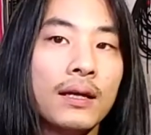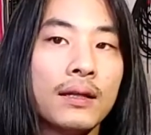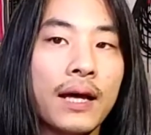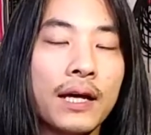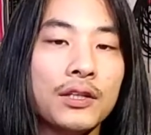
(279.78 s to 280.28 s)

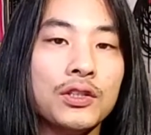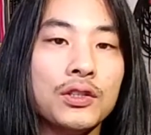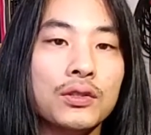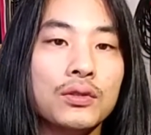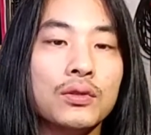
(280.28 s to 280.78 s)
that
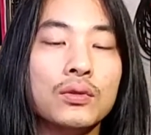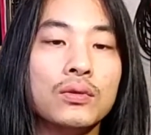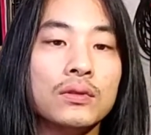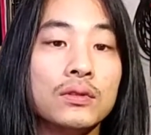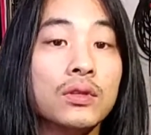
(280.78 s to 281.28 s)
you
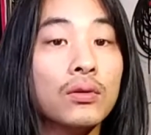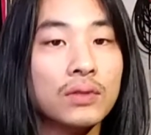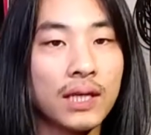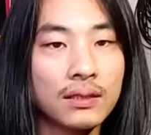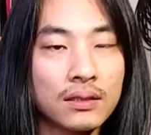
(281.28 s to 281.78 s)
don't
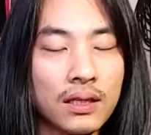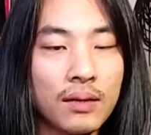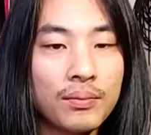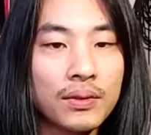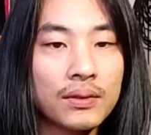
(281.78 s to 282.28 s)
tense up